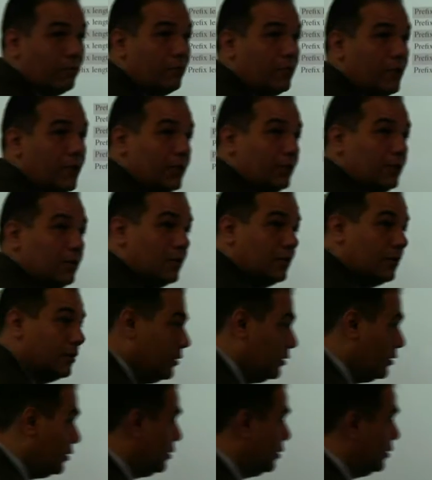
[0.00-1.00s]
Right?
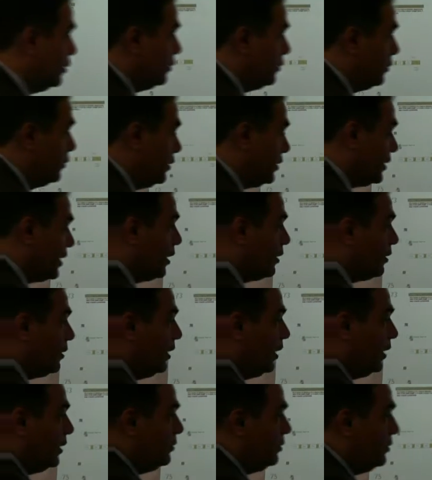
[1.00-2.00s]
So let's
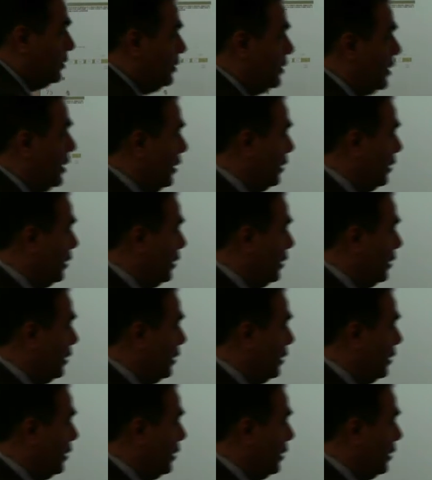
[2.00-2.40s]
calculate the